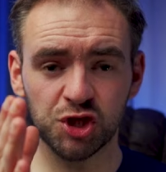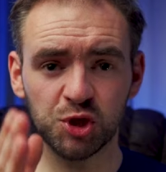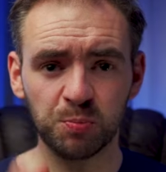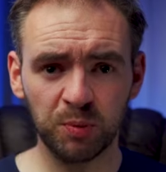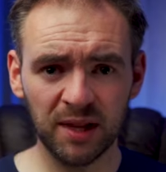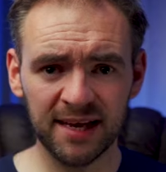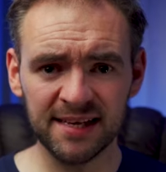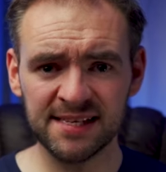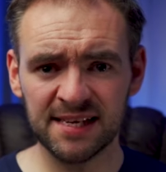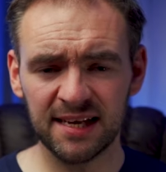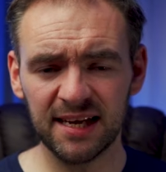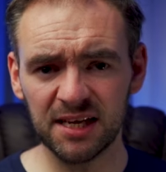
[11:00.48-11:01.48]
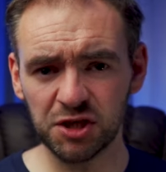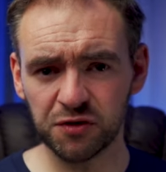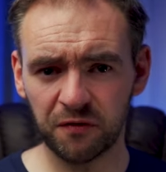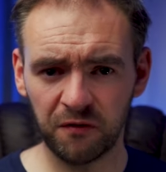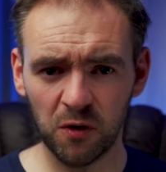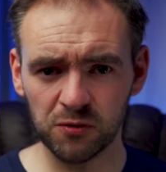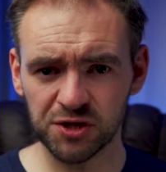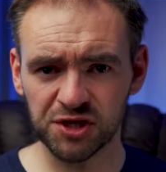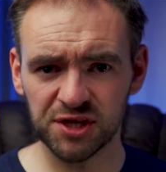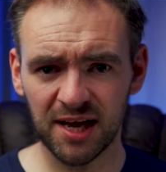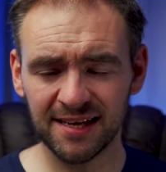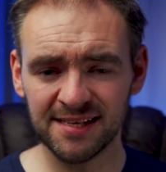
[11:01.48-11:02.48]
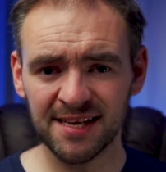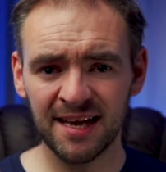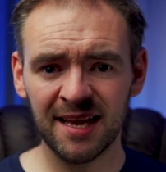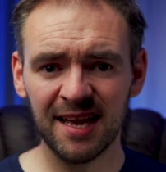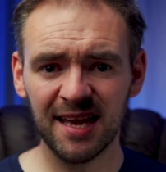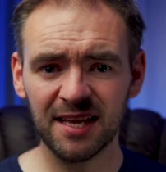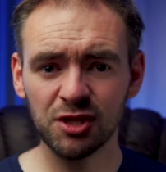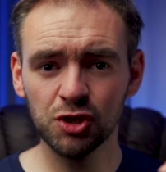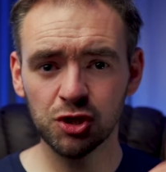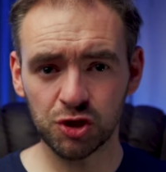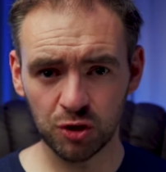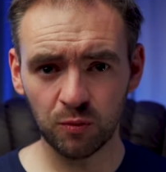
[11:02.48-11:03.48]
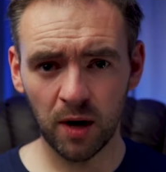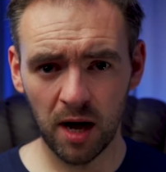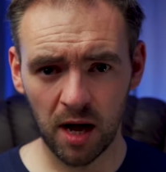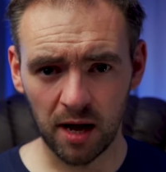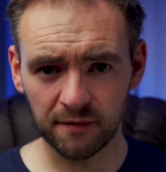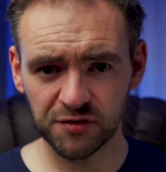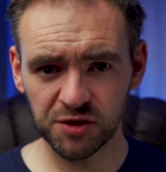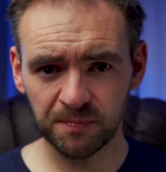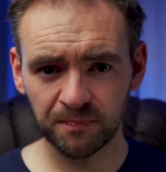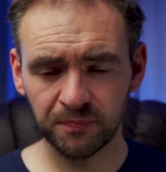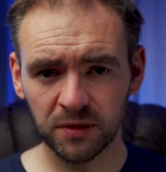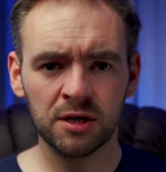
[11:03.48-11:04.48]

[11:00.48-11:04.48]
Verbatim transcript: split each photosite into two halves.